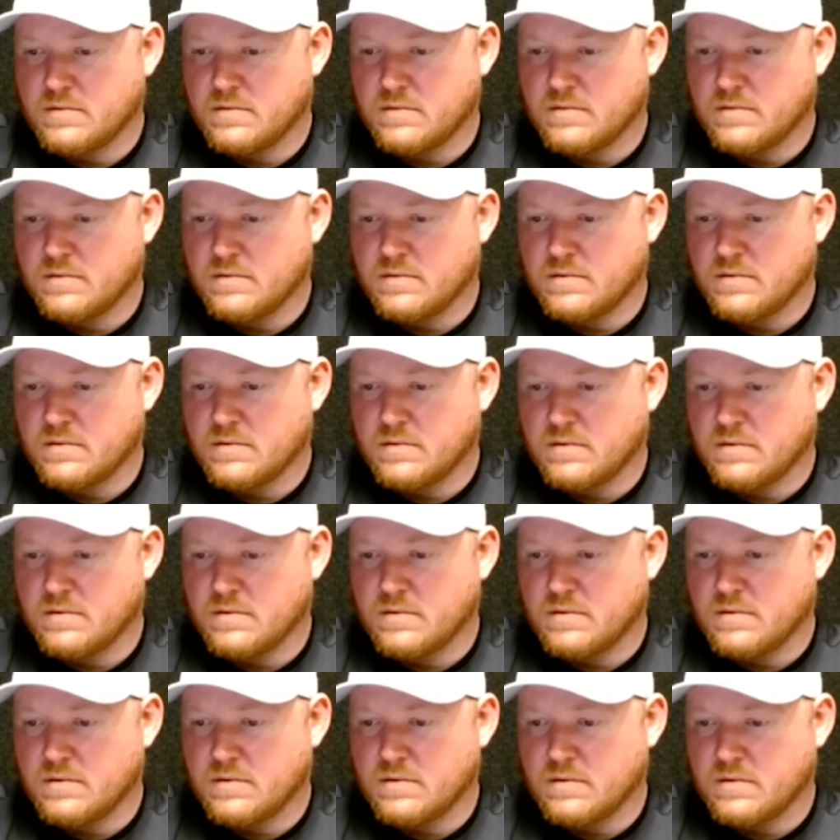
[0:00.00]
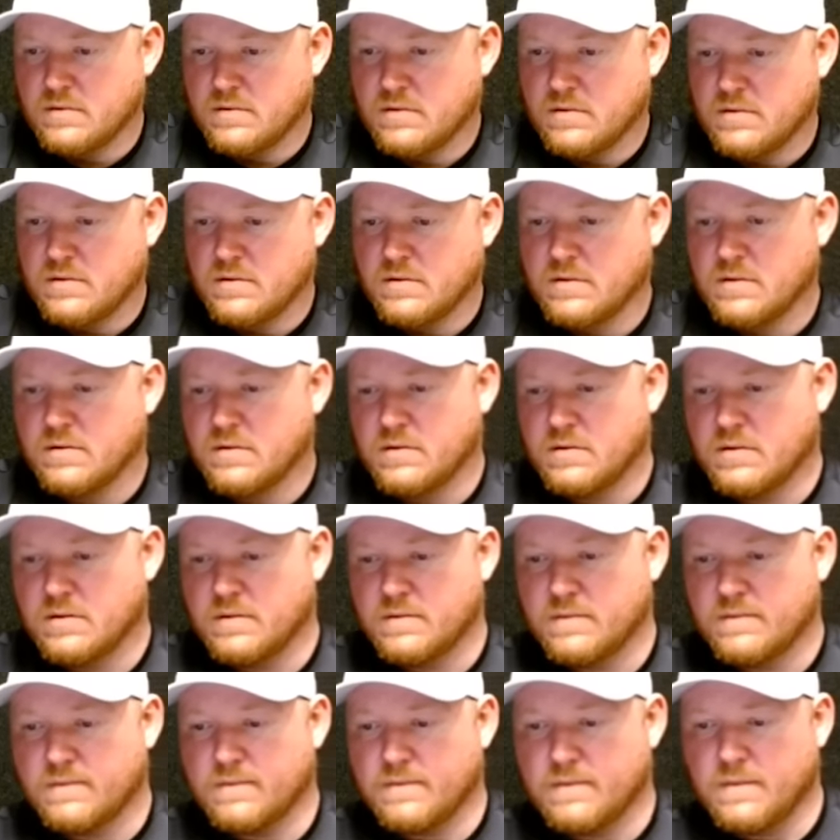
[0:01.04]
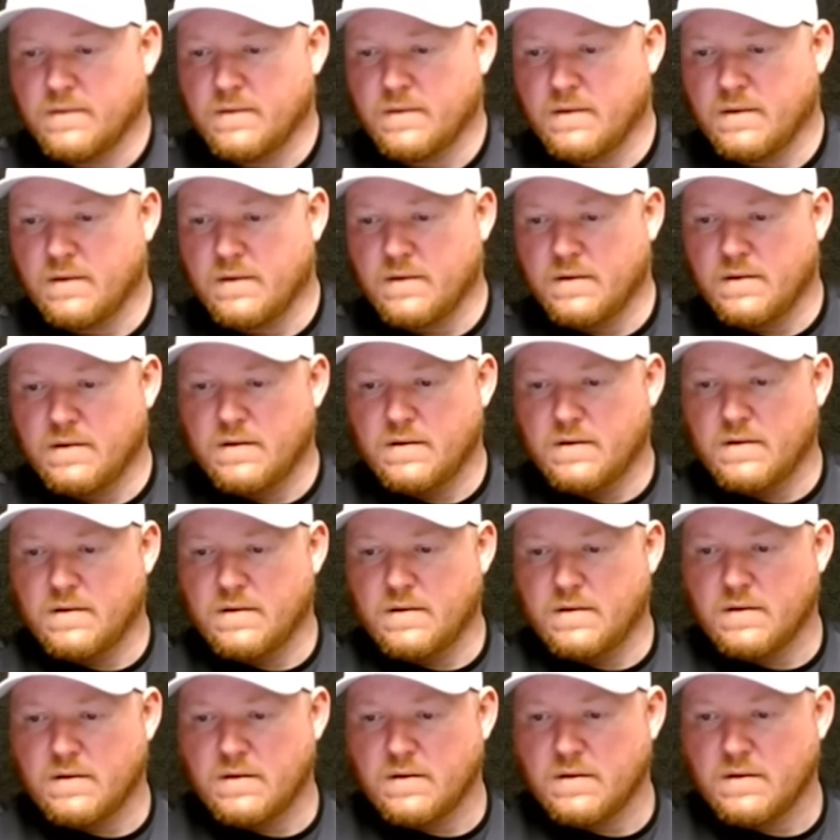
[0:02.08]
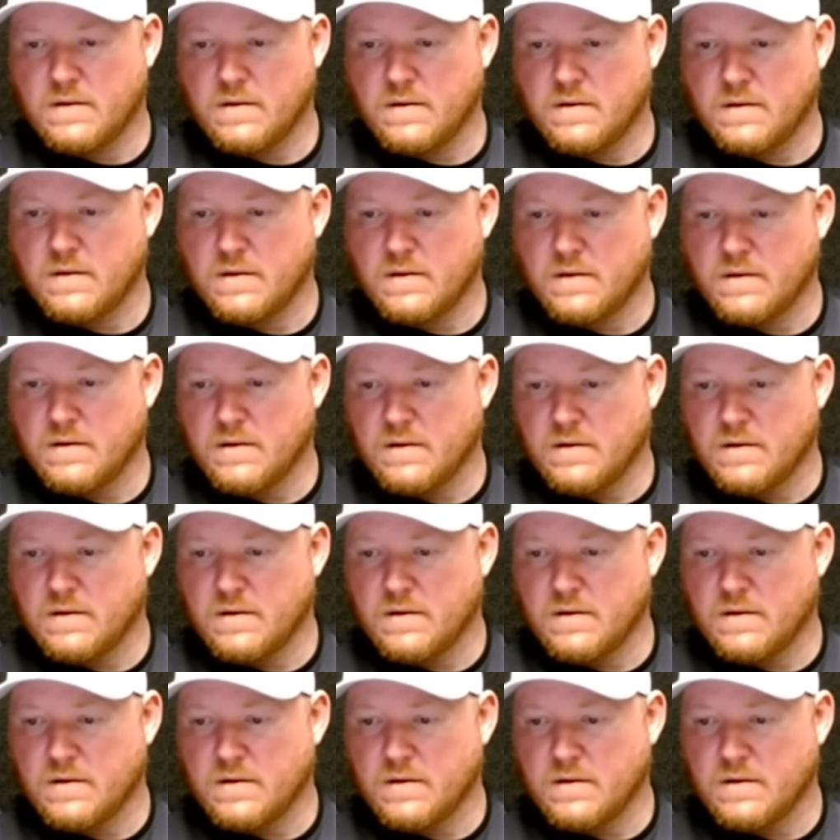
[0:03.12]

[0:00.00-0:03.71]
(not speaking)